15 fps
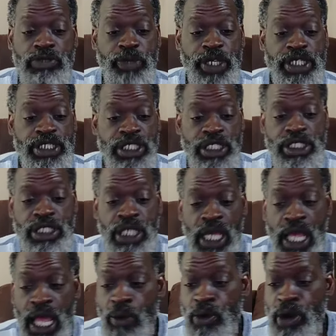business.
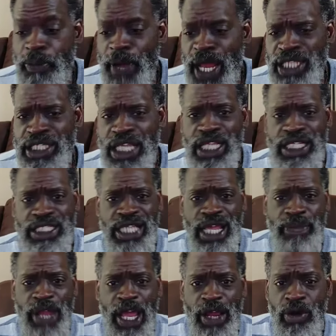I want to apologize because
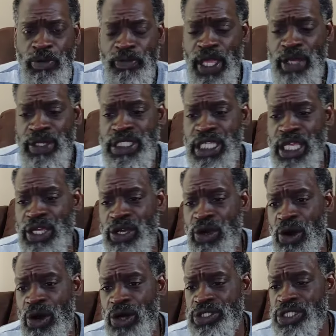I'm not gonna be able to take
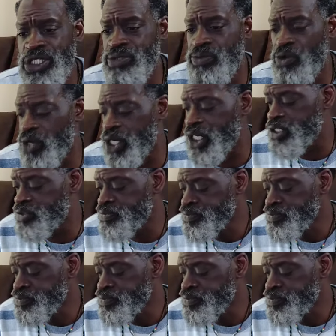calls this morning.